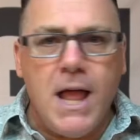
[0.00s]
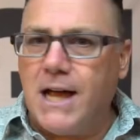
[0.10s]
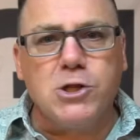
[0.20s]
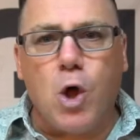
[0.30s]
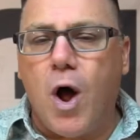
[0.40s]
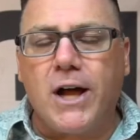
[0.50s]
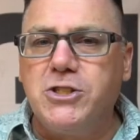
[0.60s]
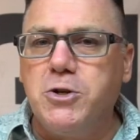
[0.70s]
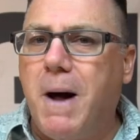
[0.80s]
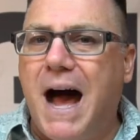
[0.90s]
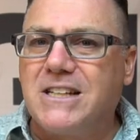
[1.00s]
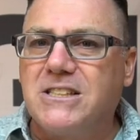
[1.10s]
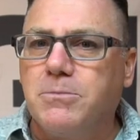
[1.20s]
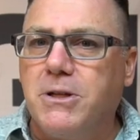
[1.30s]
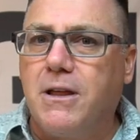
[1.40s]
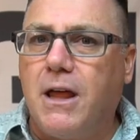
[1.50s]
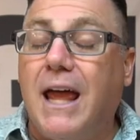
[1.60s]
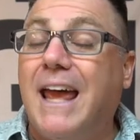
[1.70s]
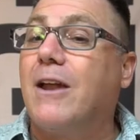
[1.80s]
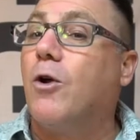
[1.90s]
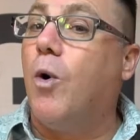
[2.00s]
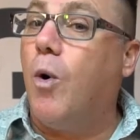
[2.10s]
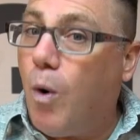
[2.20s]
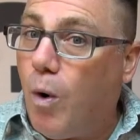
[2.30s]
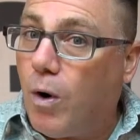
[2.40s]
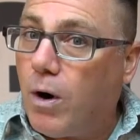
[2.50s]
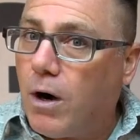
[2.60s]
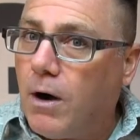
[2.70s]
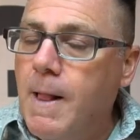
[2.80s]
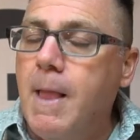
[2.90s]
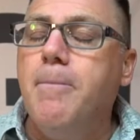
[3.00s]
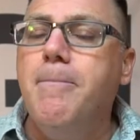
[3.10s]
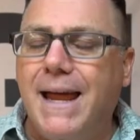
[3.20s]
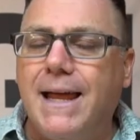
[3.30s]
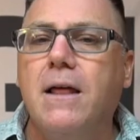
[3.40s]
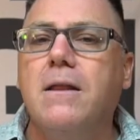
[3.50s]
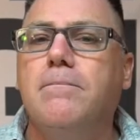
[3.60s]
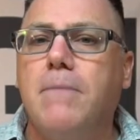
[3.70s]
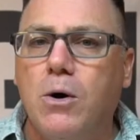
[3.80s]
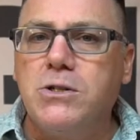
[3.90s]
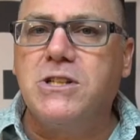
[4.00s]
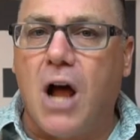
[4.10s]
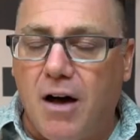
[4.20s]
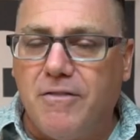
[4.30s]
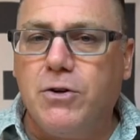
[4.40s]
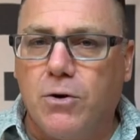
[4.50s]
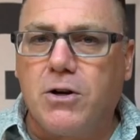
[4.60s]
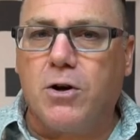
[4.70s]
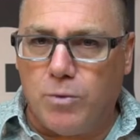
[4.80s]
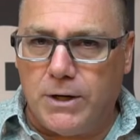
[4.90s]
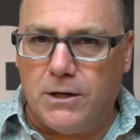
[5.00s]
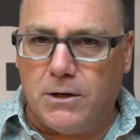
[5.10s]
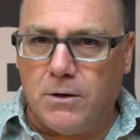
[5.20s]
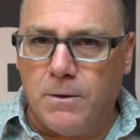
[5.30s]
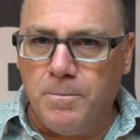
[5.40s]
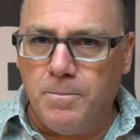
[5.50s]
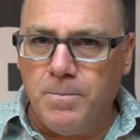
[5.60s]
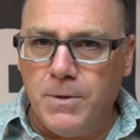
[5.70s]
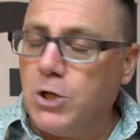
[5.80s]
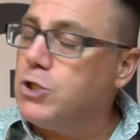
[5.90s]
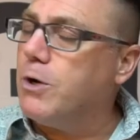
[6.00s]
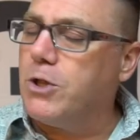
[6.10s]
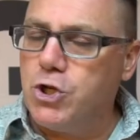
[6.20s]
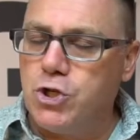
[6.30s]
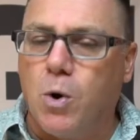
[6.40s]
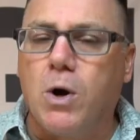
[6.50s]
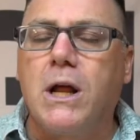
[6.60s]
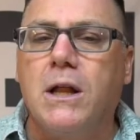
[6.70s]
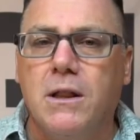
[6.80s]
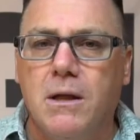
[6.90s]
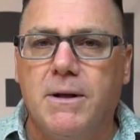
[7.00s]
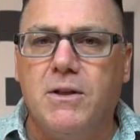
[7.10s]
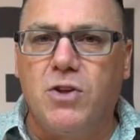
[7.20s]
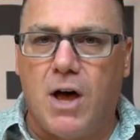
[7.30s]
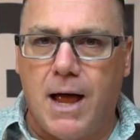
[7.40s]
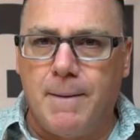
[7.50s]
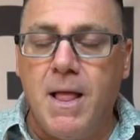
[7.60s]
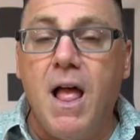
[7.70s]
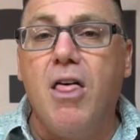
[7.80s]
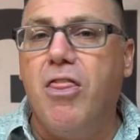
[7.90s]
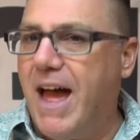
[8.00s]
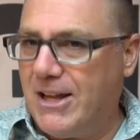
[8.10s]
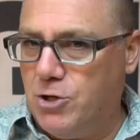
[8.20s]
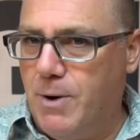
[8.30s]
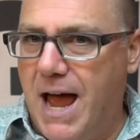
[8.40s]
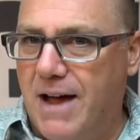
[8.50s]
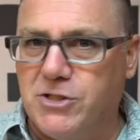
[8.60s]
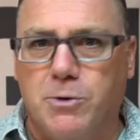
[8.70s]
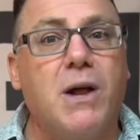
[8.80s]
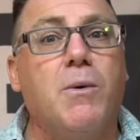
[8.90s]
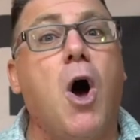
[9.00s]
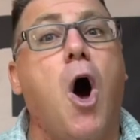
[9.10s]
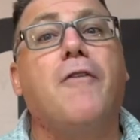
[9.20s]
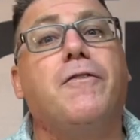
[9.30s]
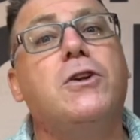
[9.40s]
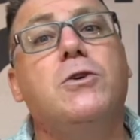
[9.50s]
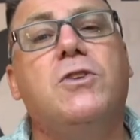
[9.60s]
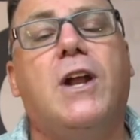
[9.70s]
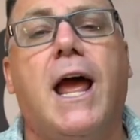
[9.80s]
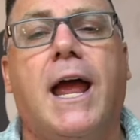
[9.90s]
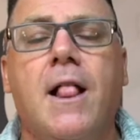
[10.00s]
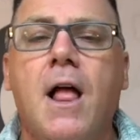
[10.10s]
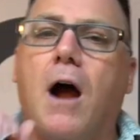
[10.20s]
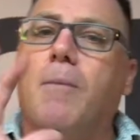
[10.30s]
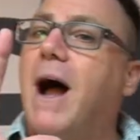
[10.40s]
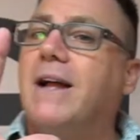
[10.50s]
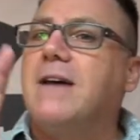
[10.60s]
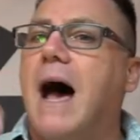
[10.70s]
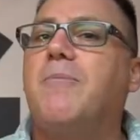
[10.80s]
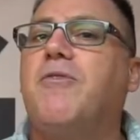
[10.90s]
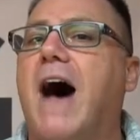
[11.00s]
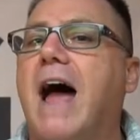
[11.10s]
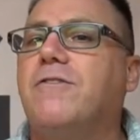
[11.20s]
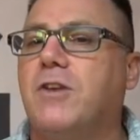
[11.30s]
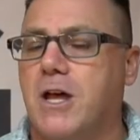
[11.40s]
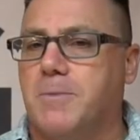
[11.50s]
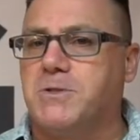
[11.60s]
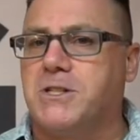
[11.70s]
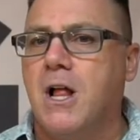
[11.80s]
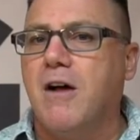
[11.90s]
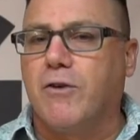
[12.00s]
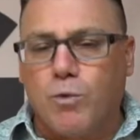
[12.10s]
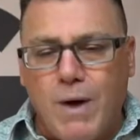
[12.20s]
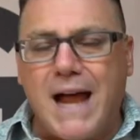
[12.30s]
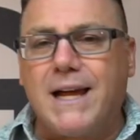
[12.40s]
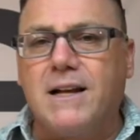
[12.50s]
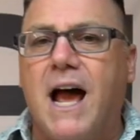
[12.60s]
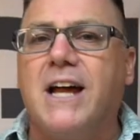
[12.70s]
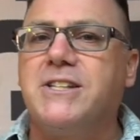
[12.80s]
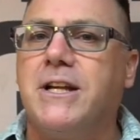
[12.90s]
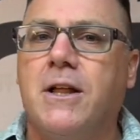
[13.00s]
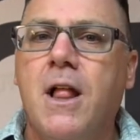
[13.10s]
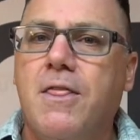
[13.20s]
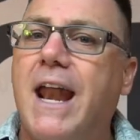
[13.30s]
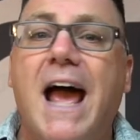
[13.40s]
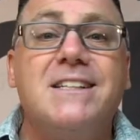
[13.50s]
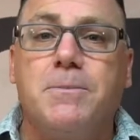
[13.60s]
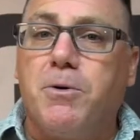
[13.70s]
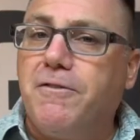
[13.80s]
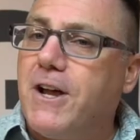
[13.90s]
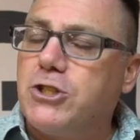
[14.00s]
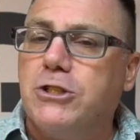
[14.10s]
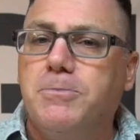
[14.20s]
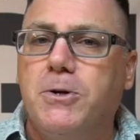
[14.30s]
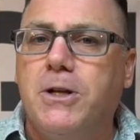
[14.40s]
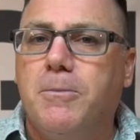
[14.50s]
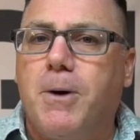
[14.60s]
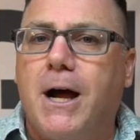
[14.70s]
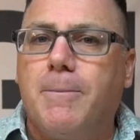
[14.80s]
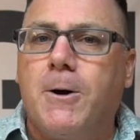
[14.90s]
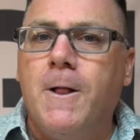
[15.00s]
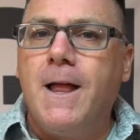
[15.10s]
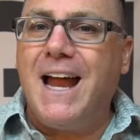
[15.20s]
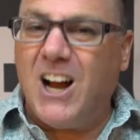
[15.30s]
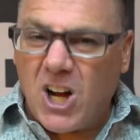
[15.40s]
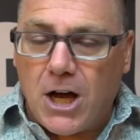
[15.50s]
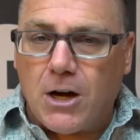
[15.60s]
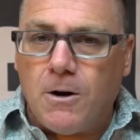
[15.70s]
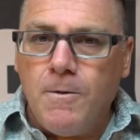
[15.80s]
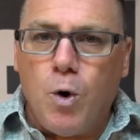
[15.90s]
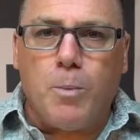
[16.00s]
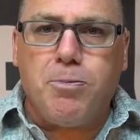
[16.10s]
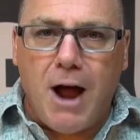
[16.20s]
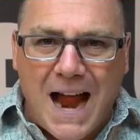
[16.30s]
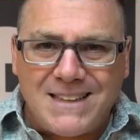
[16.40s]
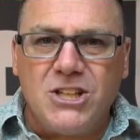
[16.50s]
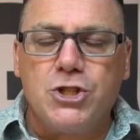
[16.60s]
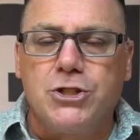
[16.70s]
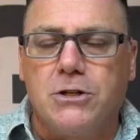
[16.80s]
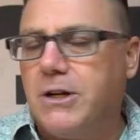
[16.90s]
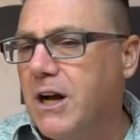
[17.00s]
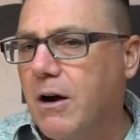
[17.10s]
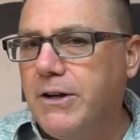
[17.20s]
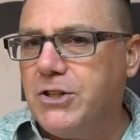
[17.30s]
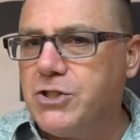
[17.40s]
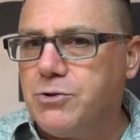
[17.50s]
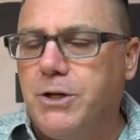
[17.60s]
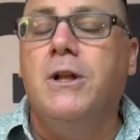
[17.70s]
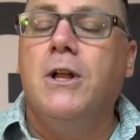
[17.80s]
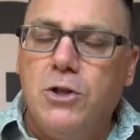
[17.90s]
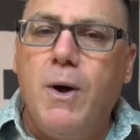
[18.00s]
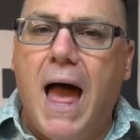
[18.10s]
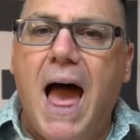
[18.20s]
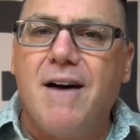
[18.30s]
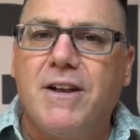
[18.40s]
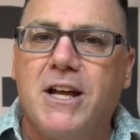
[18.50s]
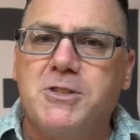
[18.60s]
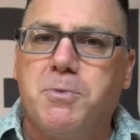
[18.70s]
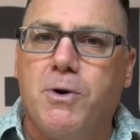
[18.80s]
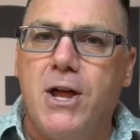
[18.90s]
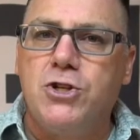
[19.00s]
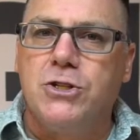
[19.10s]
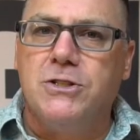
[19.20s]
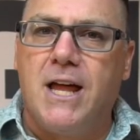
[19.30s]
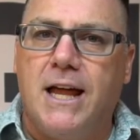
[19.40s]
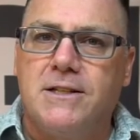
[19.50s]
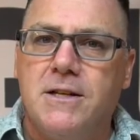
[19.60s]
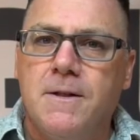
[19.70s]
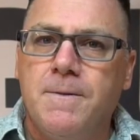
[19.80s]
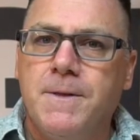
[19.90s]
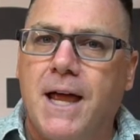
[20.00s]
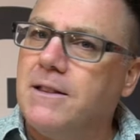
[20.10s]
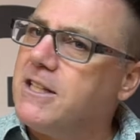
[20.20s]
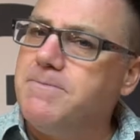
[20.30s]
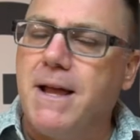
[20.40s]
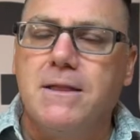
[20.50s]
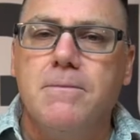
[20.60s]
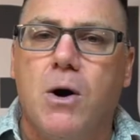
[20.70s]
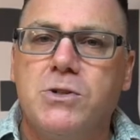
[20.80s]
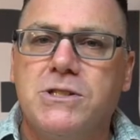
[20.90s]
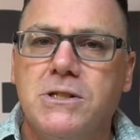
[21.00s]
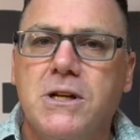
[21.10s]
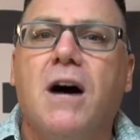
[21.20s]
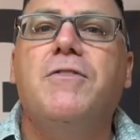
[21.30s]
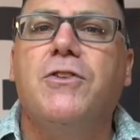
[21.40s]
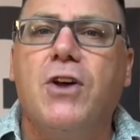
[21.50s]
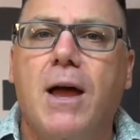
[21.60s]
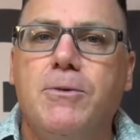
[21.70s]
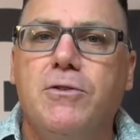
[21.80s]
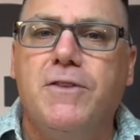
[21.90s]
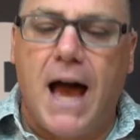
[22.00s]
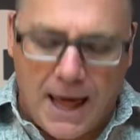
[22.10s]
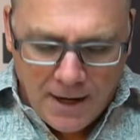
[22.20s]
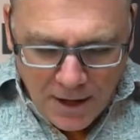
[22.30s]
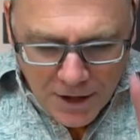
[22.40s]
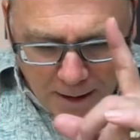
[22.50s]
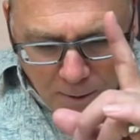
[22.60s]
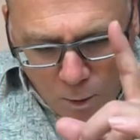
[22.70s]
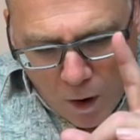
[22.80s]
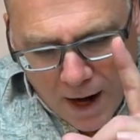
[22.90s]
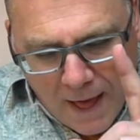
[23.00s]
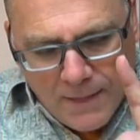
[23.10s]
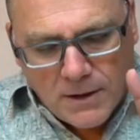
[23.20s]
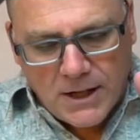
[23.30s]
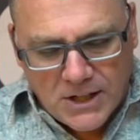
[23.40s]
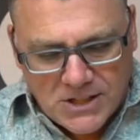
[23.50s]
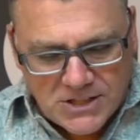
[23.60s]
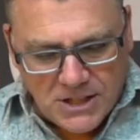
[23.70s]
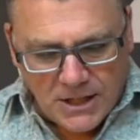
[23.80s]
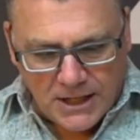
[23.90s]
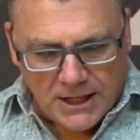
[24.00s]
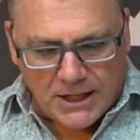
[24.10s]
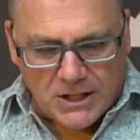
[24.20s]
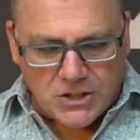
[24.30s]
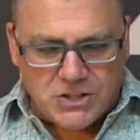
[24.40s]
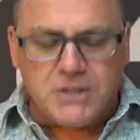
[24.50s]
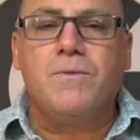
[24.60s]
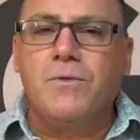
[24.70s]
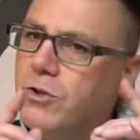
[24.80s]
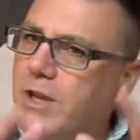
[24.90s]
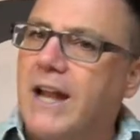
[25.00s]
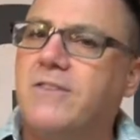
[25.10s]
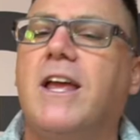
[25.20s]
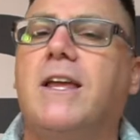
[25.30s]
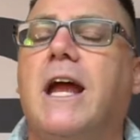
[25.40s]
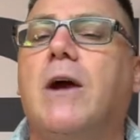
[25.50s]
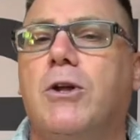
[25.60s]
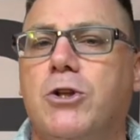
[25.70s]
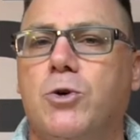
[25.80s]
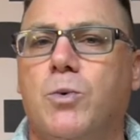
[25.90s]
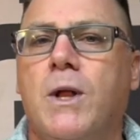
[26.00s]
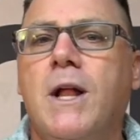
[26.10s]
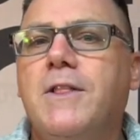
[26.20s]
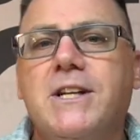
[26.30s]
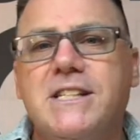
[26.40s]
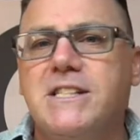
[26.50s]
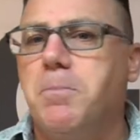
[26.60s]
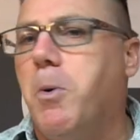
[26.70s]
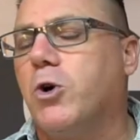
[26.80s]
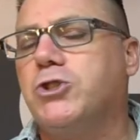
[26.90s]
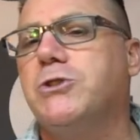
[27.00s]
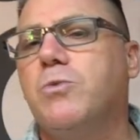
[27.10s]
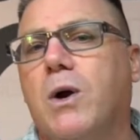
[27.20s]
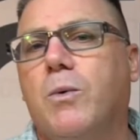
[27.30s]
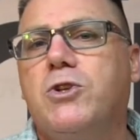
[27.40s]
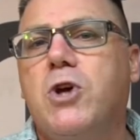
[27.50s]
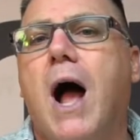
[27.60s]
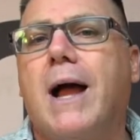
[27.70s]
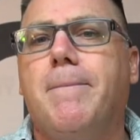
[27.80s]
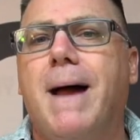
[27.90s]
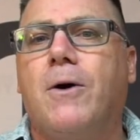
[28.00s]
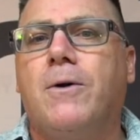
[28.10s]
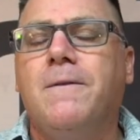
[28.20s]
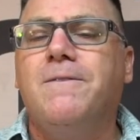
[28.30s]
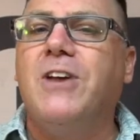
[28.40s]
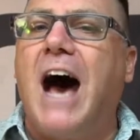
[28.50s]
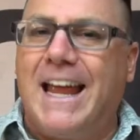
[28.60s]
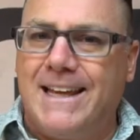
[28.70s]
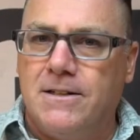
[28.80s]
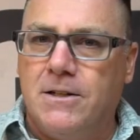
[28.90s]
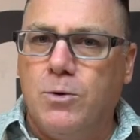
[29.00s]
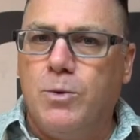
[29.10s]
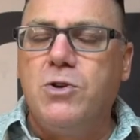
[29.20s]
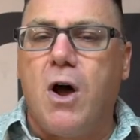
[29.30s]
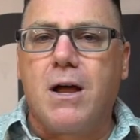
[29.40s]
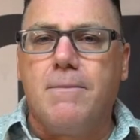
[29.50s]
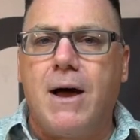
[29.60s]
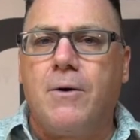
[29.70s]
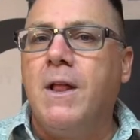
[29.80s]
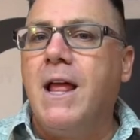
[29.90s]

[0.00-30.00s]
as long as you possibly can or making the most of your career during the short and limited time that you have. So, what I want to offer you today are my top five tips for recognizing that as a professional beauty and barber, hair cutter, or practitioner in our industry, you have an expiration date, and let's make the most of the time you've got. Number one on the list is you got to take care of you. This is the portion where we talk about diet. We talk about